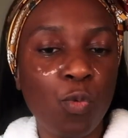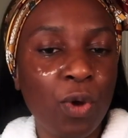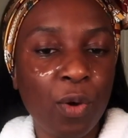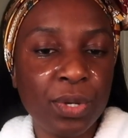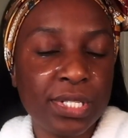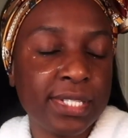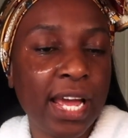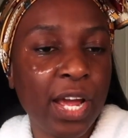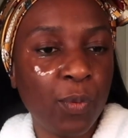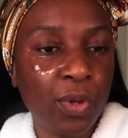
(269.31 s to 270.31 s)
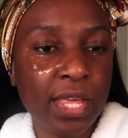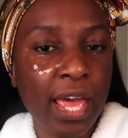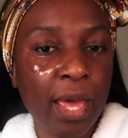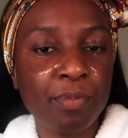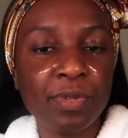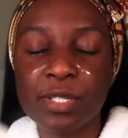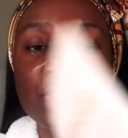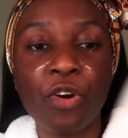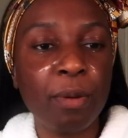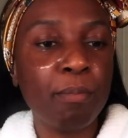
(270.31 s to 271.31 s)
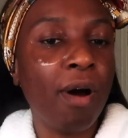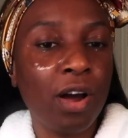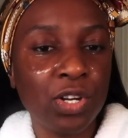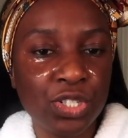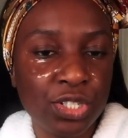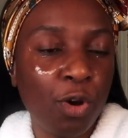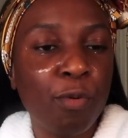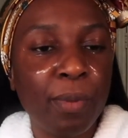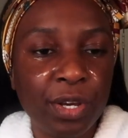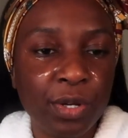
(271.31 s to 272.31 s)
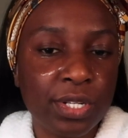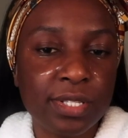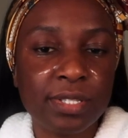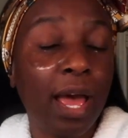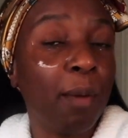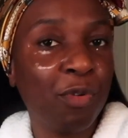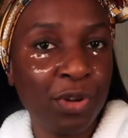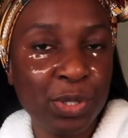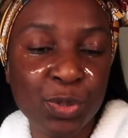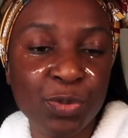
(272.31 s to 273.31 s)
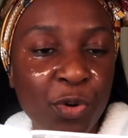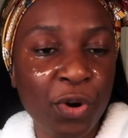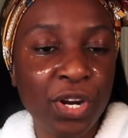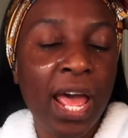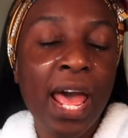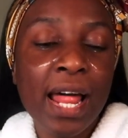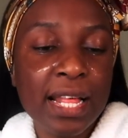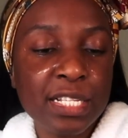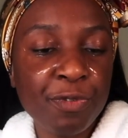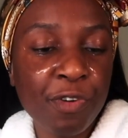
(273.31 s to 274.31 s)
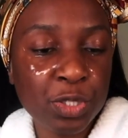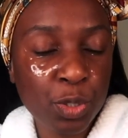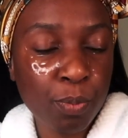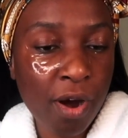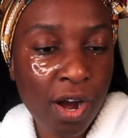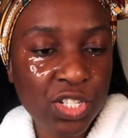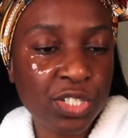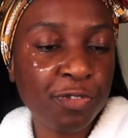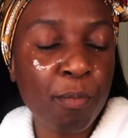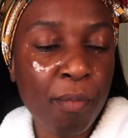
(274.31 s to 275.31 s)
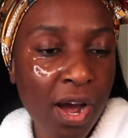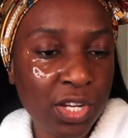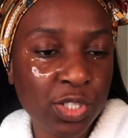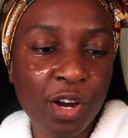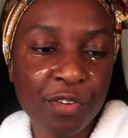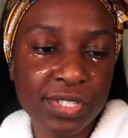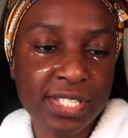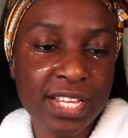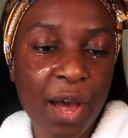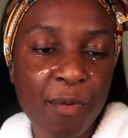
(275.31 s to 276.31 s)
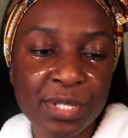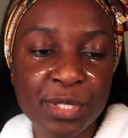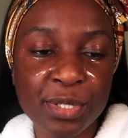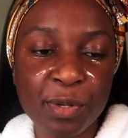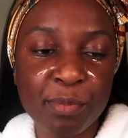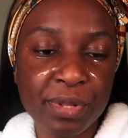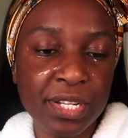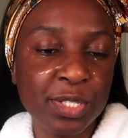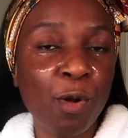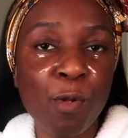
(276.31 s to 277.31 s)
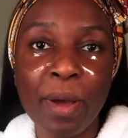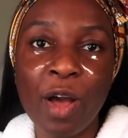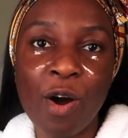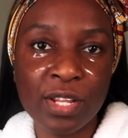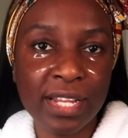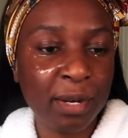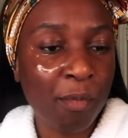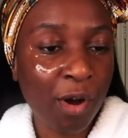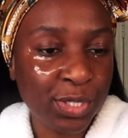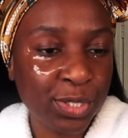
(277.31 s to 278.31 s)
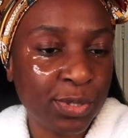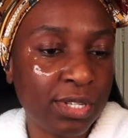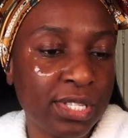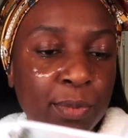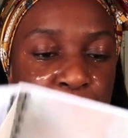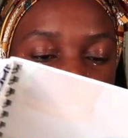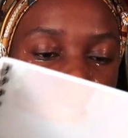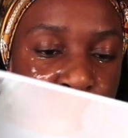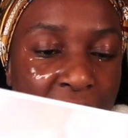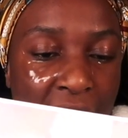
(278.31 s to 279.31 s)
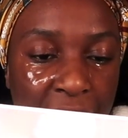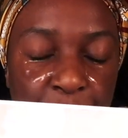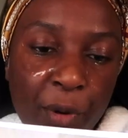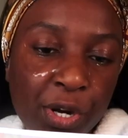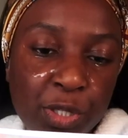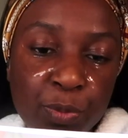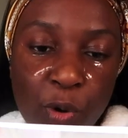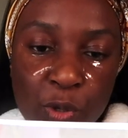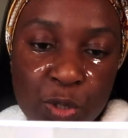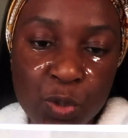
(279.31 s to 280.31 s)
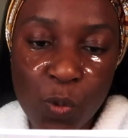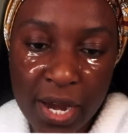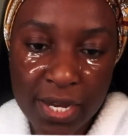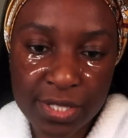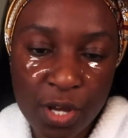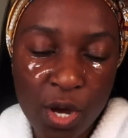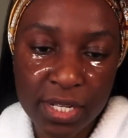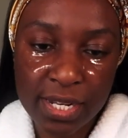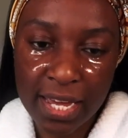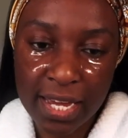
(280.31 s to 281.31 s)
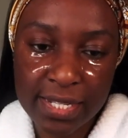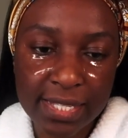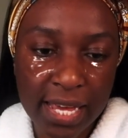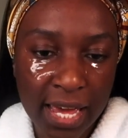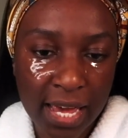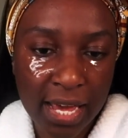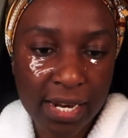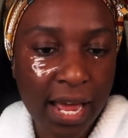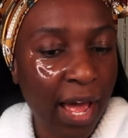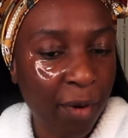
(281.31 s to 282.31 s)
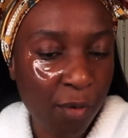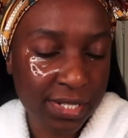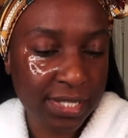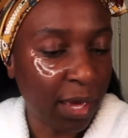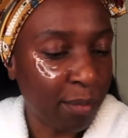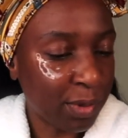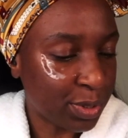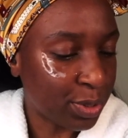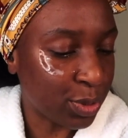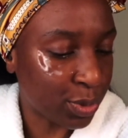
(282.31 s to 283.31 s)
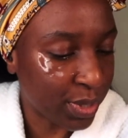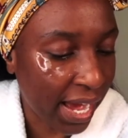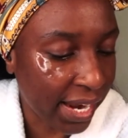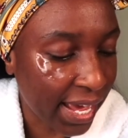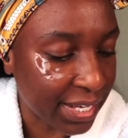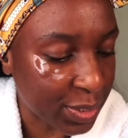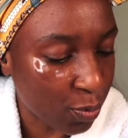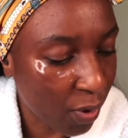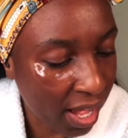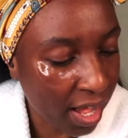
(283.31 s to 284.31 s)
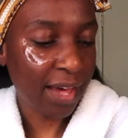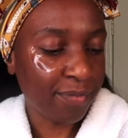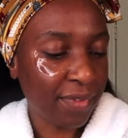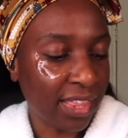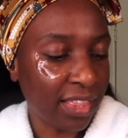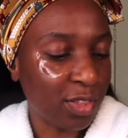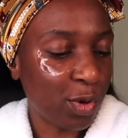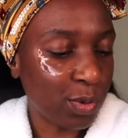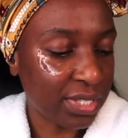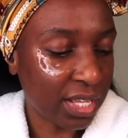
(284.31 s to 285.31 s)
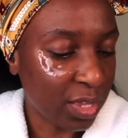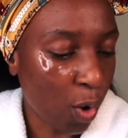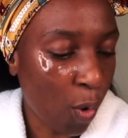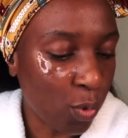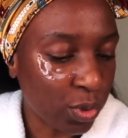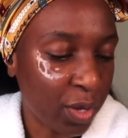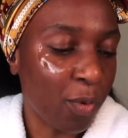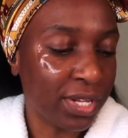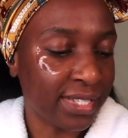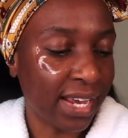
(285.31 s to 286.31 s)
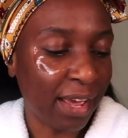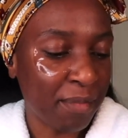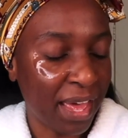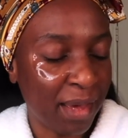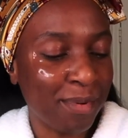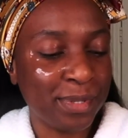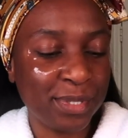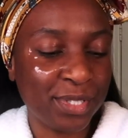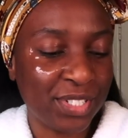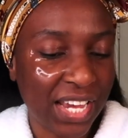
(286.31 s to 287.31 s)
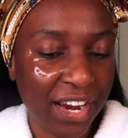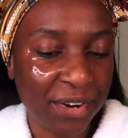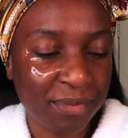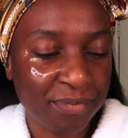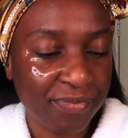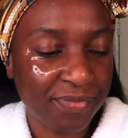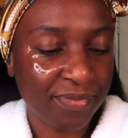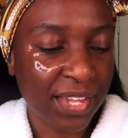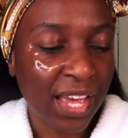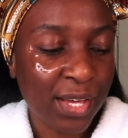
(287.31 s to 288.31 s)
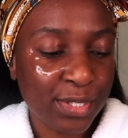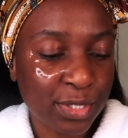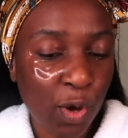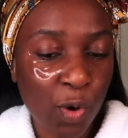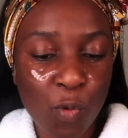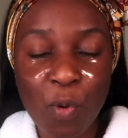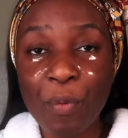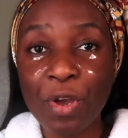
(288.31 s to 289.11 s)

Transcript: where we stand with April sorry march oh my goodness i'm moving too forward let's move on to march for march obviously i wanted to complete all my online modules i was able to do that i wanted to post twice on linkedin i was able to do that as well i think those are the only ones that i'm able to share so what